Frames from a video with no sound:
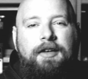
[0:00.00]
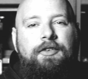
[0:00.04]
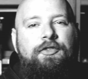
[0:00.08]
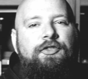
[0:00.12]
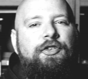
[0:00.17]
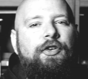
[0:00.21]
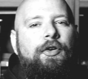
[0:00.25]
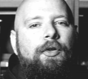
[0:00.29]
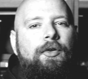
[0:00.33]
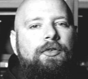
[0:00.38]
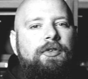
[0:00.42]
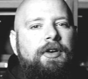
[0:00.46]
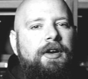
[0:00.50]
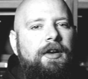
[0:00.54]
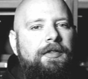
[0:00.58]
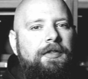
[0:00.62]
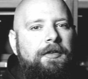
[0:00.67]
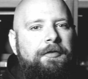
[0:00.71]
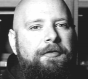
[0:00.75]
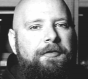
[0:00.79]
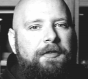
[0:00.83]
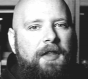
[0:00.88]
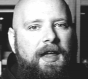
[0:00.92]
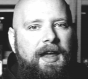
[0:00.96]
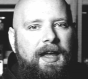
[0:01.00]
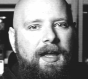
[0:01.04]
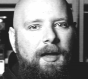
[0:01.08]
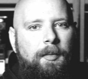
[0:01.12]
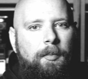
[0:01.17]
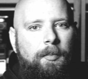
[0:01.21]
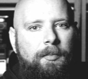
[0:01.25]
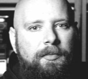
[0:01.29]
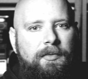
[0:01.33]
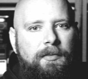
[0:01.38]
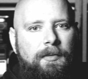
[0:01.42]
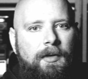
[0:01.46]
children of the
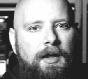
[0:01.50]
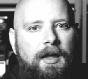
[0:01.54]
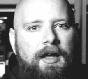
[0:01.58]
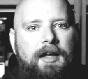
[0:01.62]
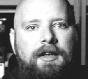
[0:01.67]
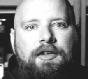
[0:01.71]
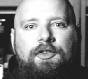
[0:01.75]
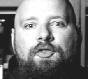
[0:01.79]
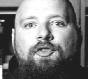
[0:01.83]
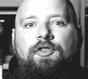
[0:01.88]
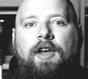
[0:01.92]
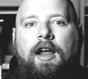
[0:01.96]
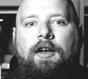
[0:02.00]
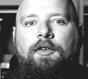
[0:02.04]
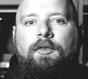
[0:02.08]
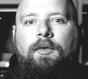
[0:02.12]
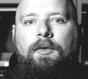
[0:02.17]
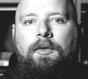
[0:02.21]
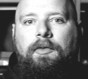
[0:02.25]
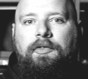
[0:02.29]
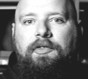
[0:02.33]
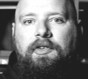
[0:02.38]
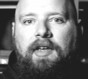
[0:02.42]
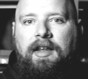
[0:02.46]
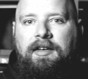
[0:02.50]
flame, generals